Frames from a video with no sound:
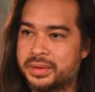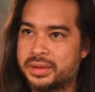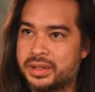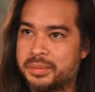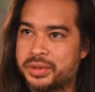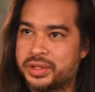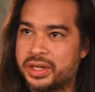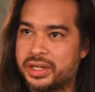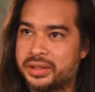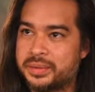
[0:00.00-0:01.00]
Let me try
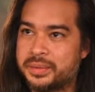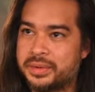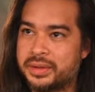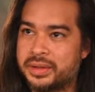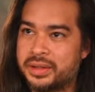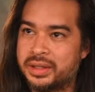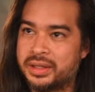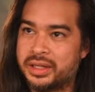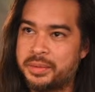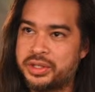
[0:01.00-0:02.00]
and
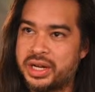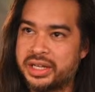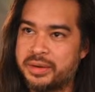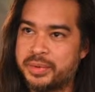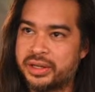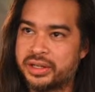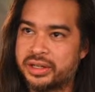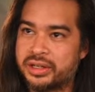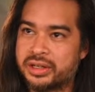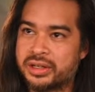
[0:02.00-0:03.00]
get my
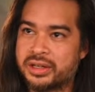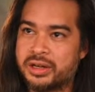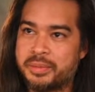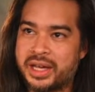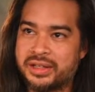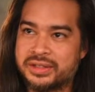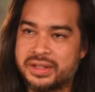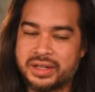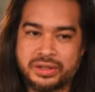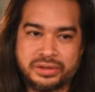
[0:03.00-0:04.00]
commands
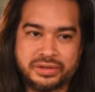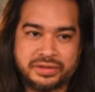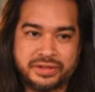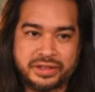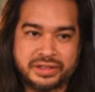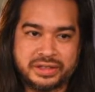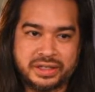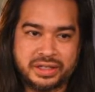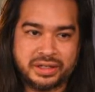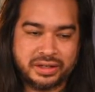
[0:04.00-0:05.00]
down for this
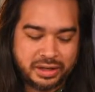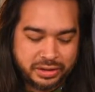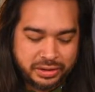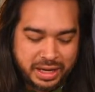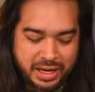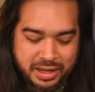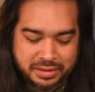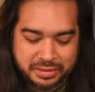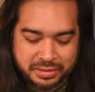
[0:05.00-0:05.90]
thing. How do I